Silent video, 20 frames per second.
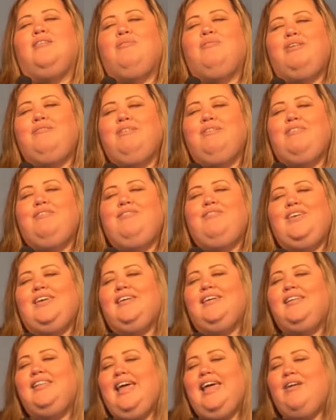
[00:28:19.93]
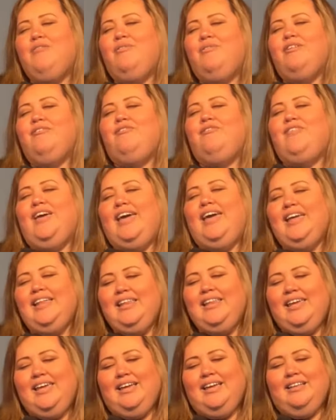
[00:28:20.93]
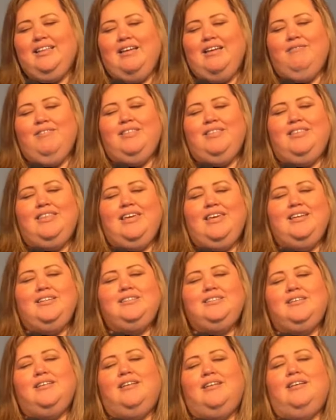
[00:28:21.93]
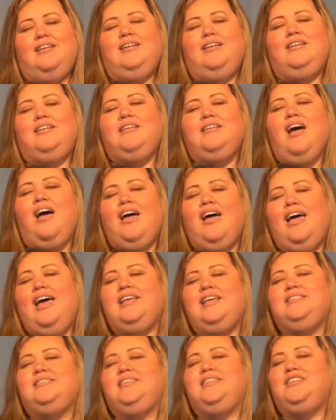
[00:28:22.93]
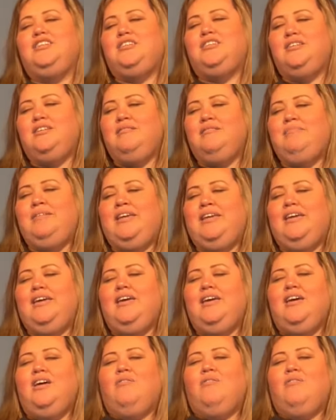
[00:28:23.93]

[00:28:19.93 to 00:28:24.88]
When we feel like we're failing, like when things are not as they should be,